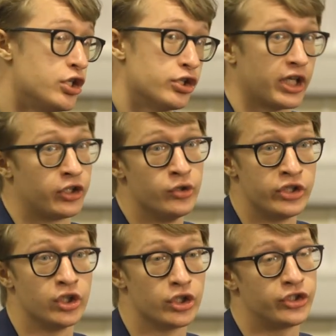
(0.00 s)
just like
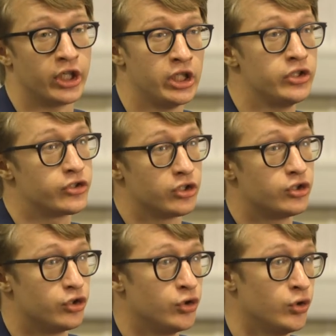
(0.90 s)
using your studies
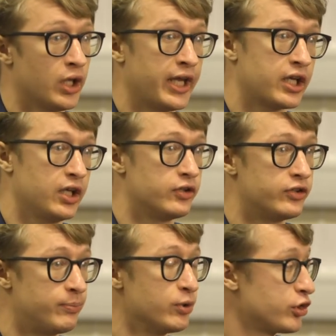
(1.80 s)
to like
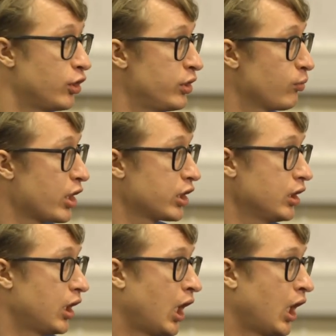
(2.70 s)
dip your toe in the water.